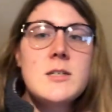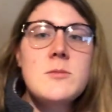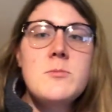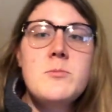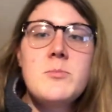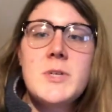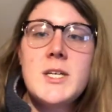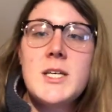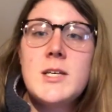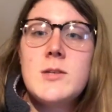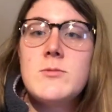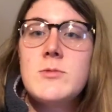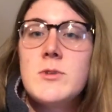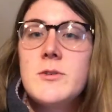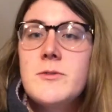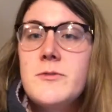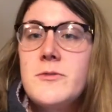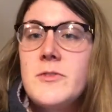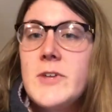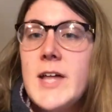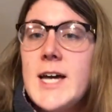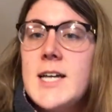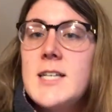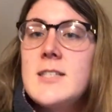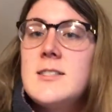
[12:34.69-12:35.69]
be
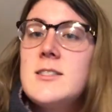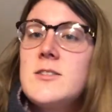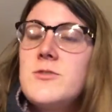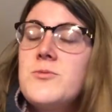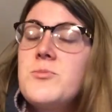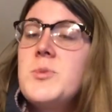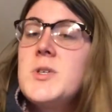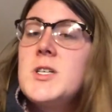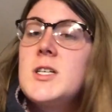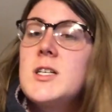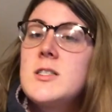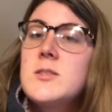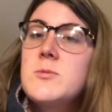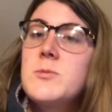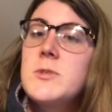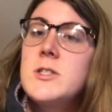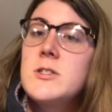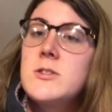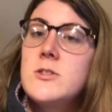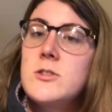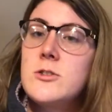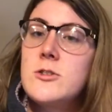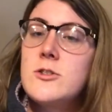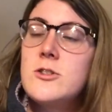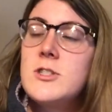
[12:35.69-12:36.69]
reflexive because we
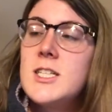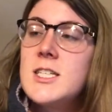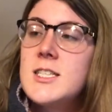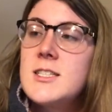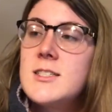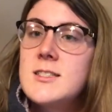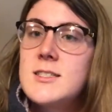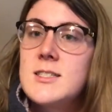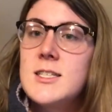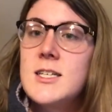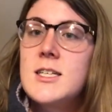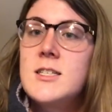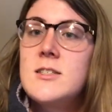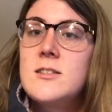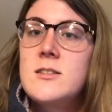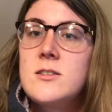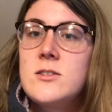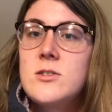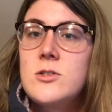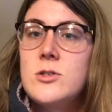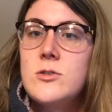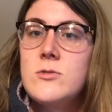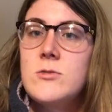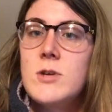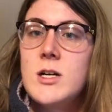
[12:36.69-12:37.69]
do these things
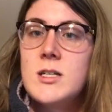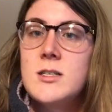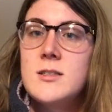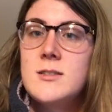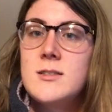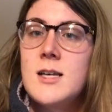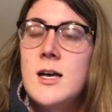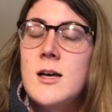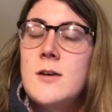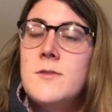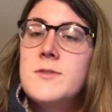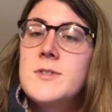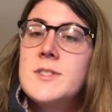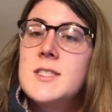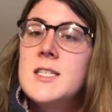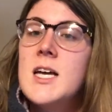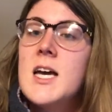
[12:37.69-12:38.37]
to ourselves.